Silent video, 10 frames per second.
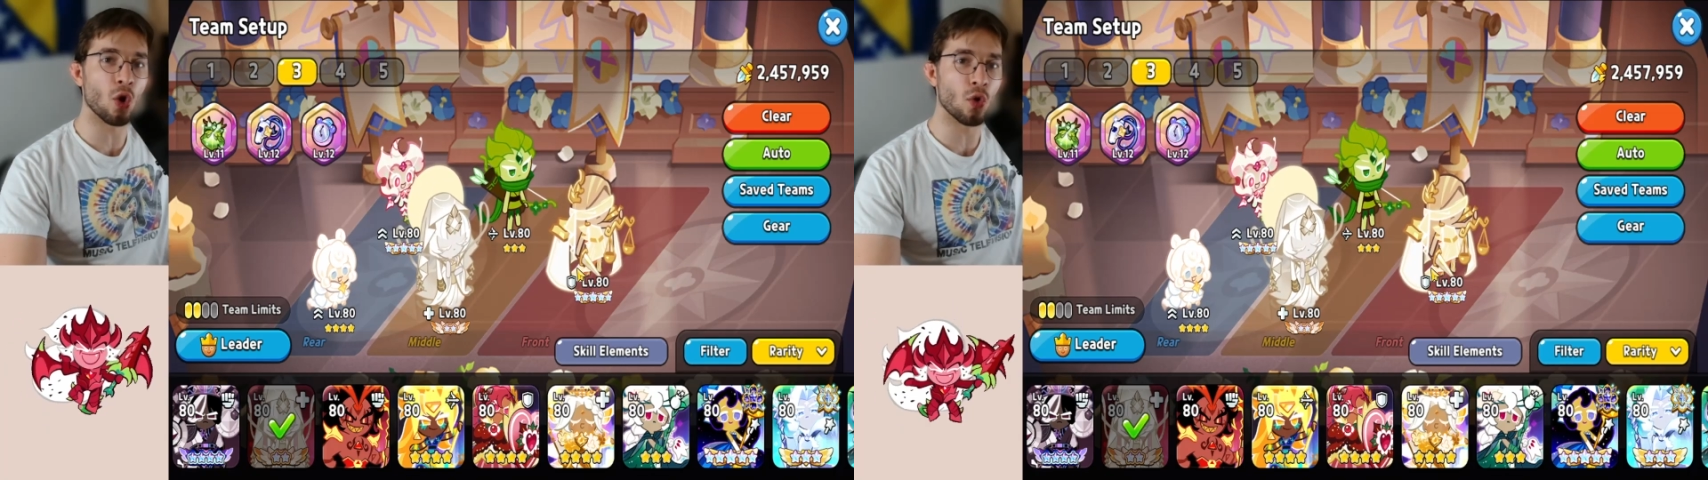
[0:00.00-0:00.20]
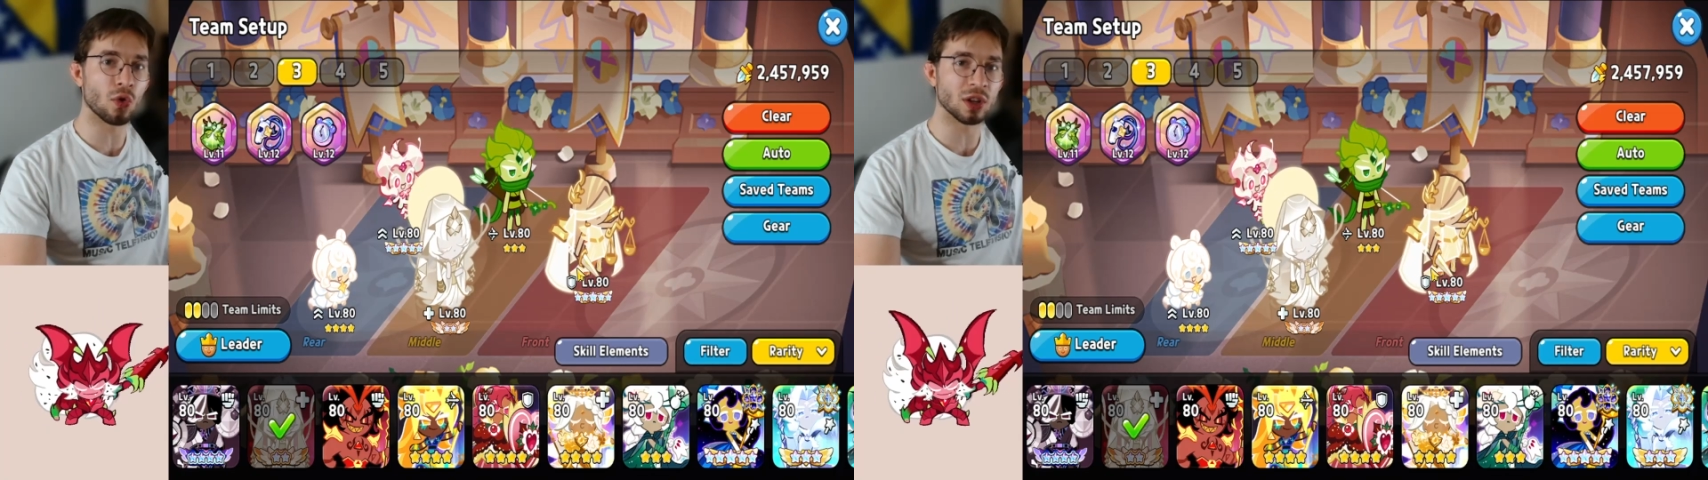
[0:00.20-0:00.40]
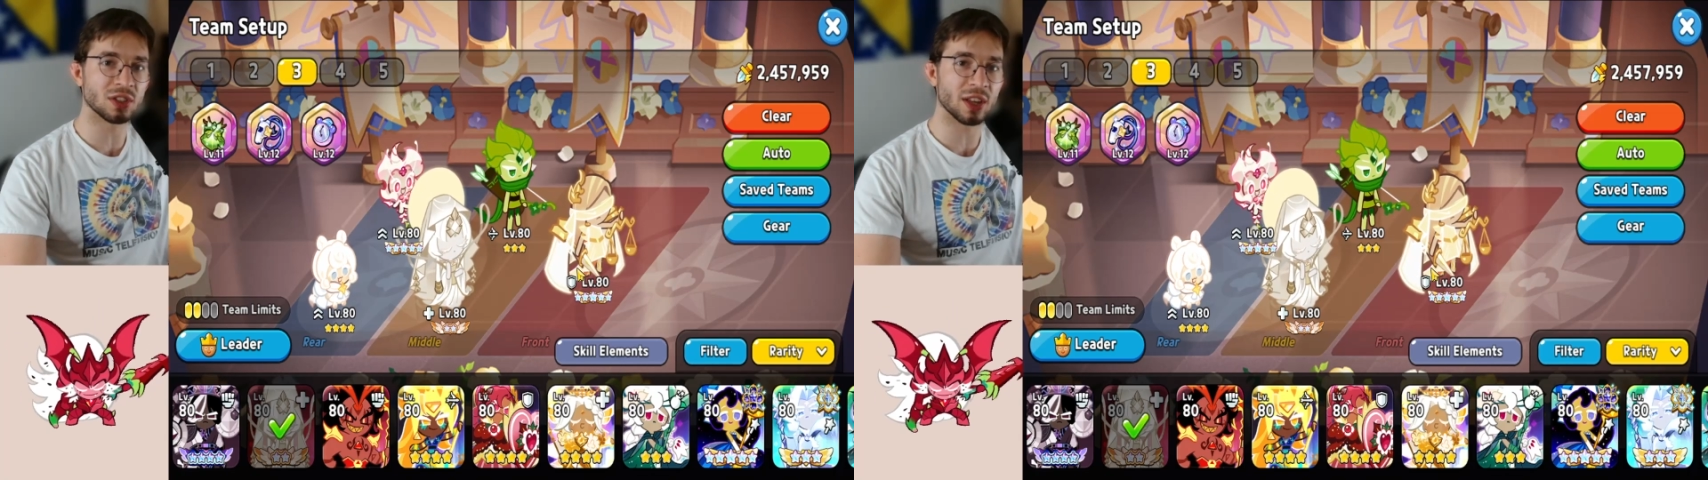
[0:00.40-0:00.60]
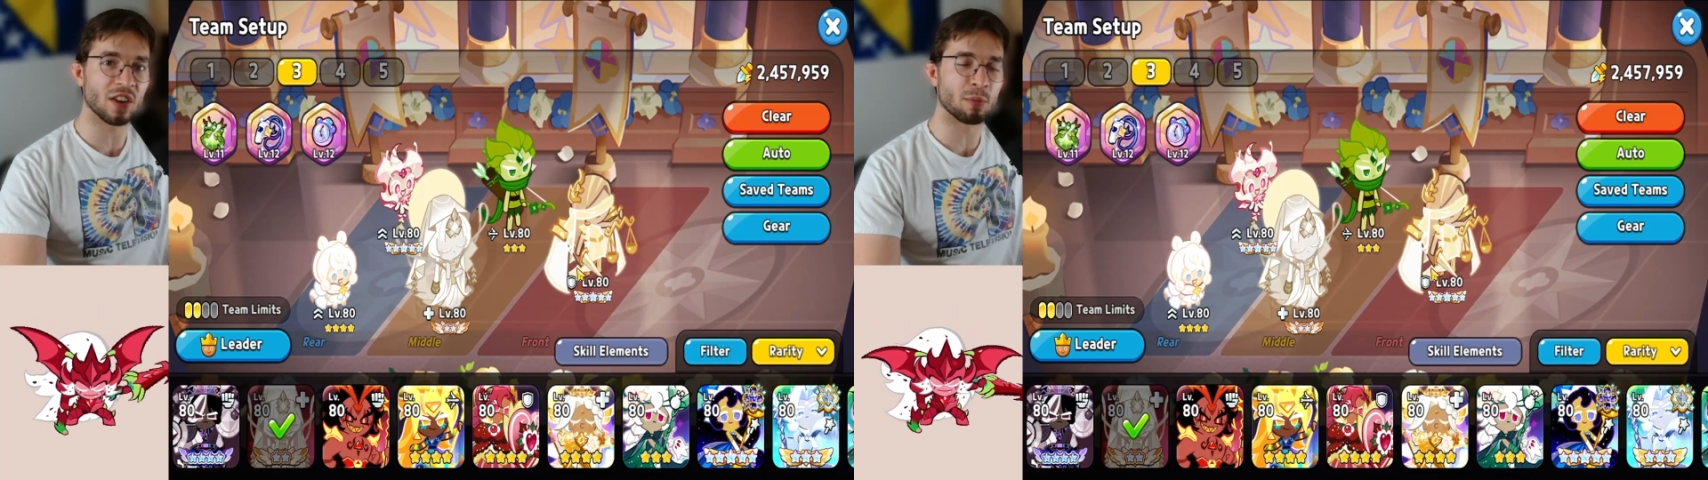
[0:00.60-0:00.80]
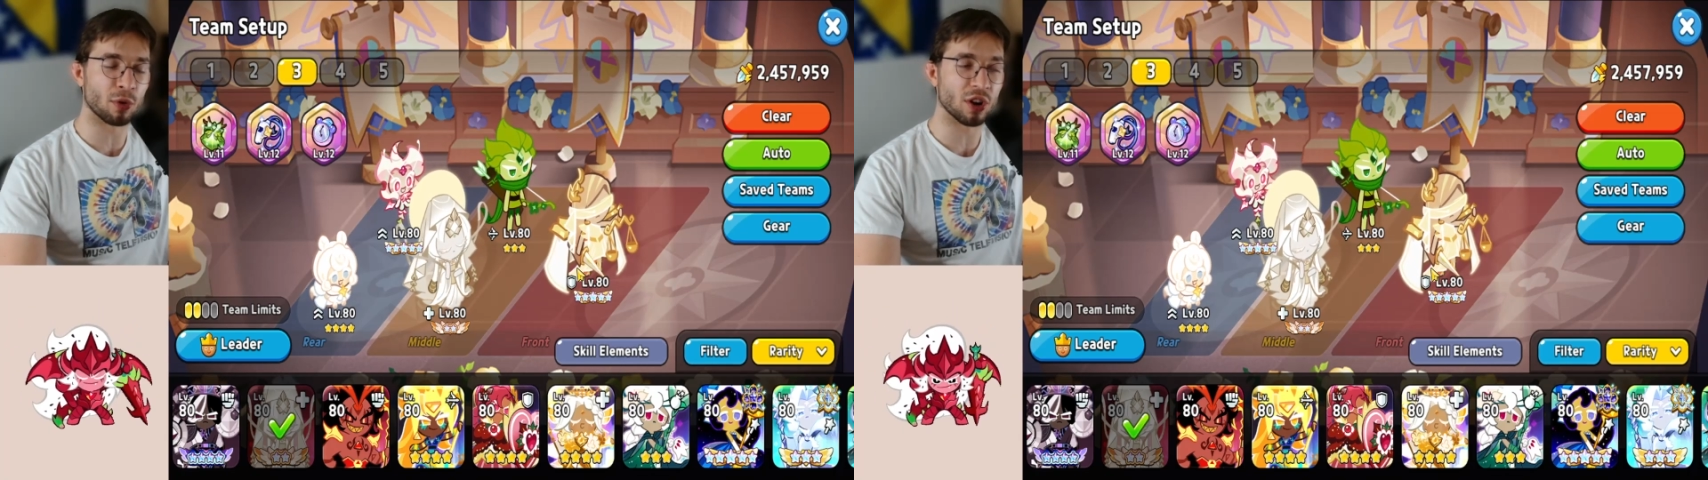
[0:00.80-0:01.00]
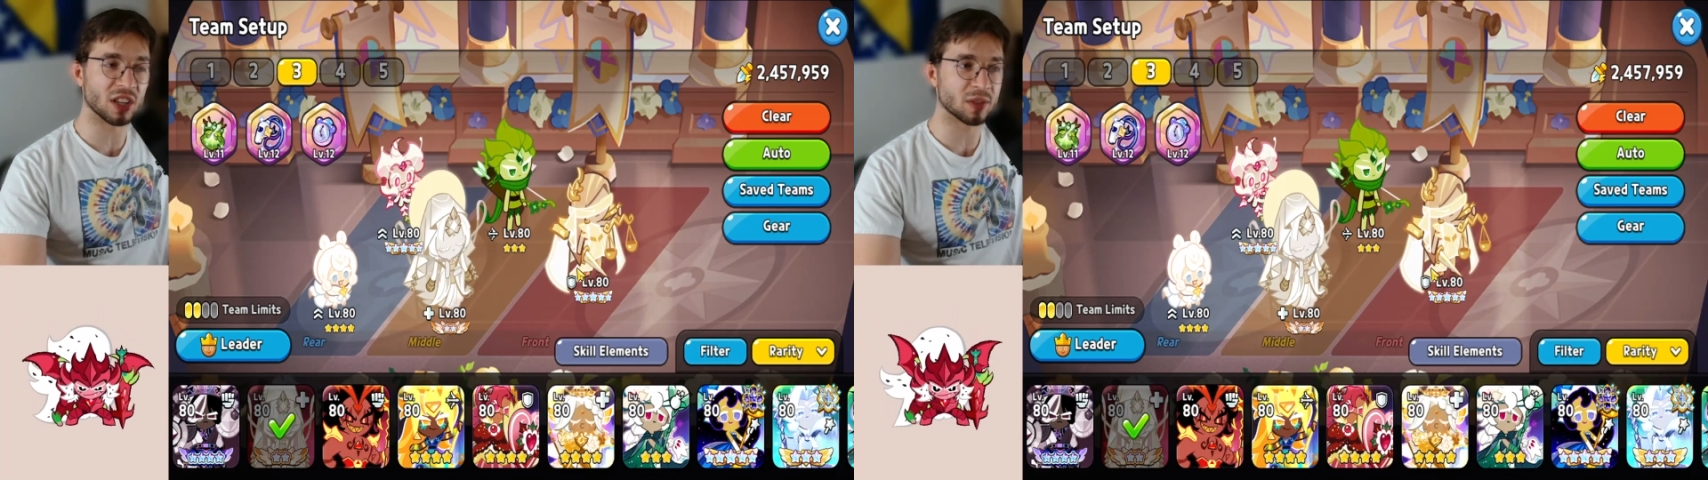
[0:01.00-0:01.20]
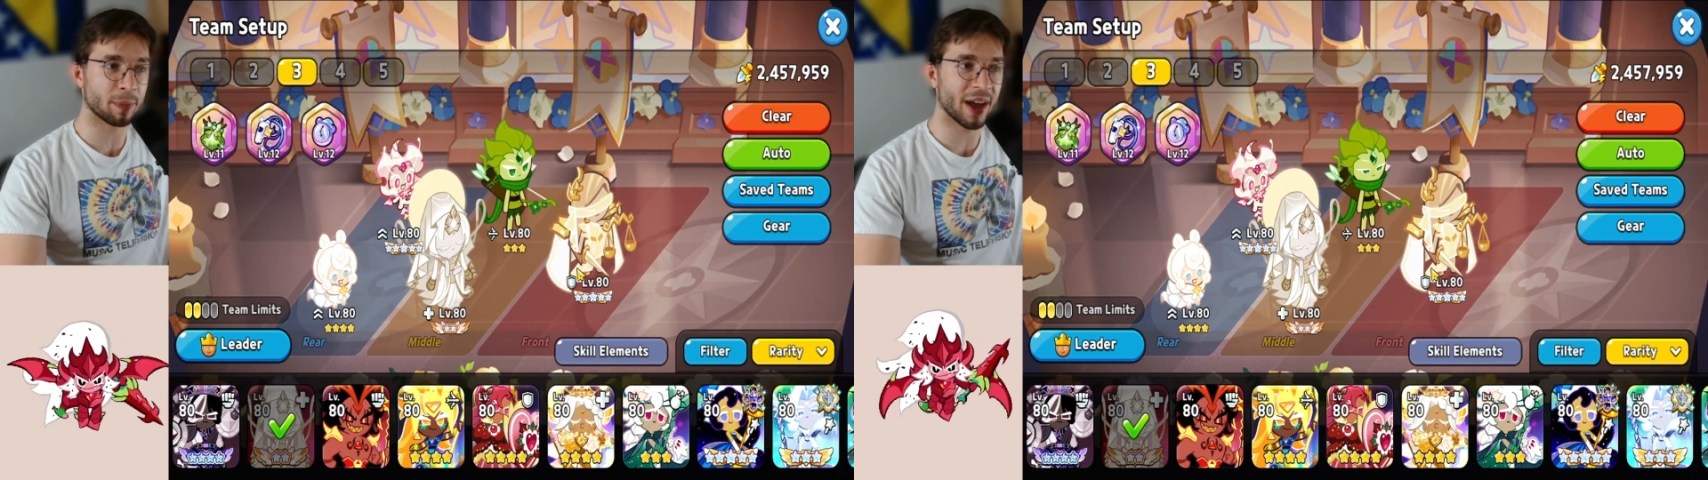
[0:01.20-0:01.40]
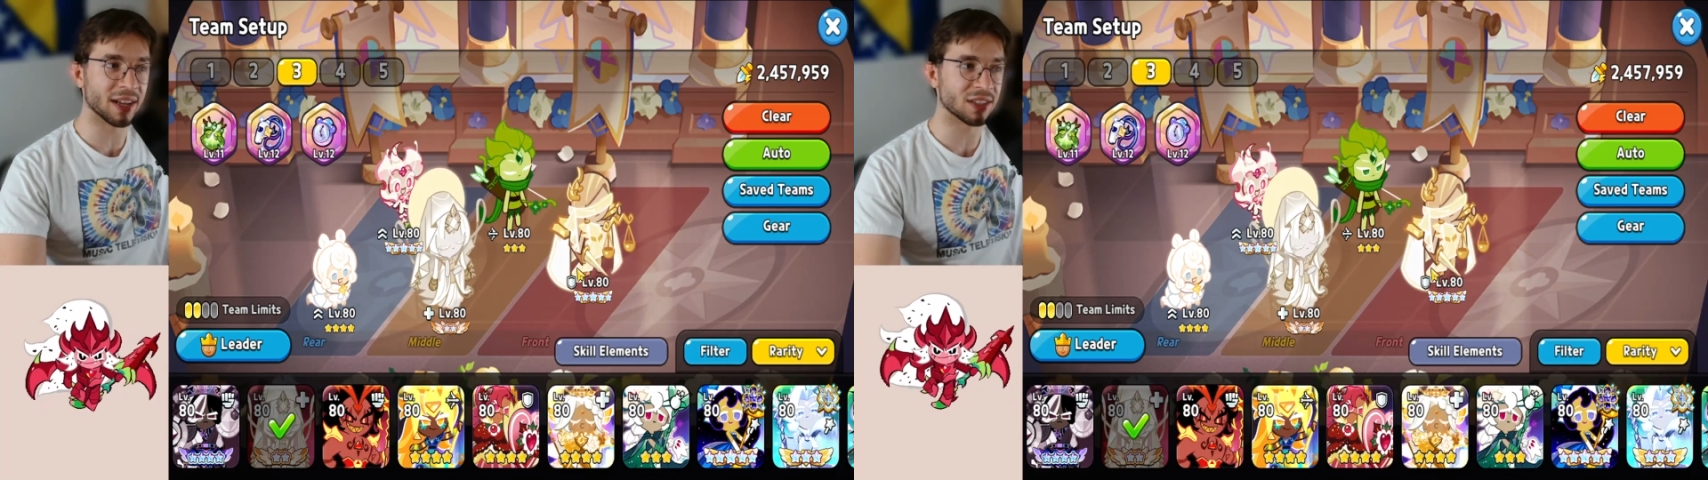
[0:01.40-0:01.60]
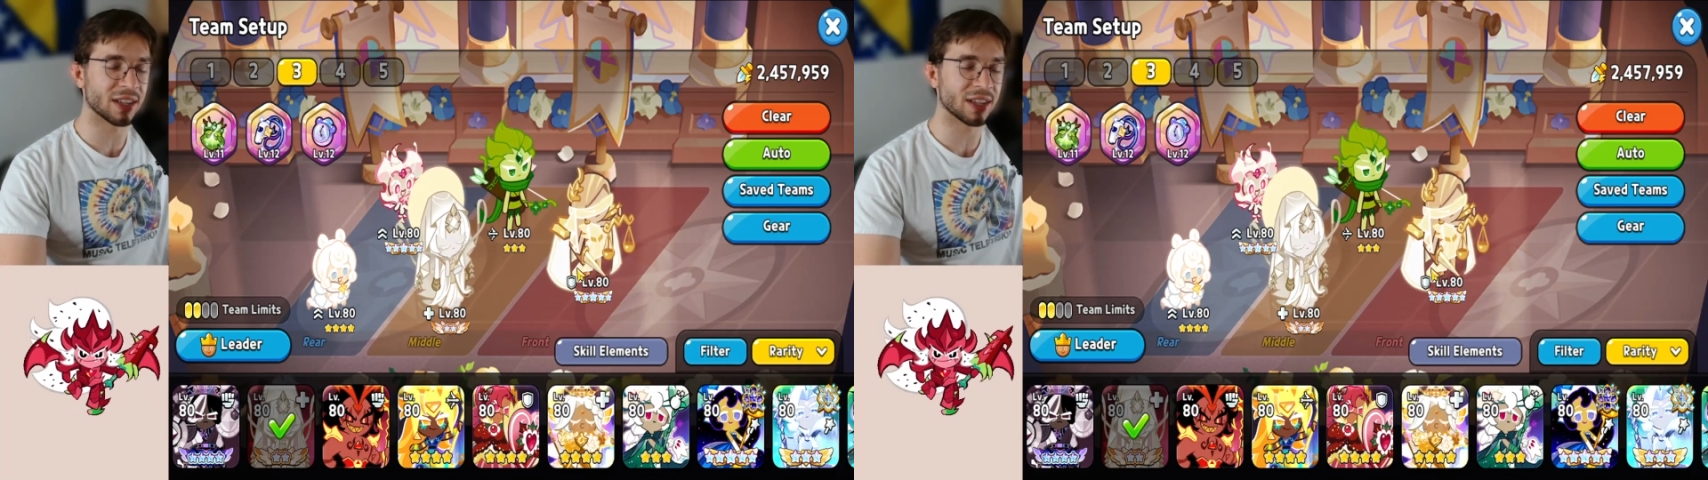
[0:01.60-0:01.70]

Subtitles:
instead of Burning Spice.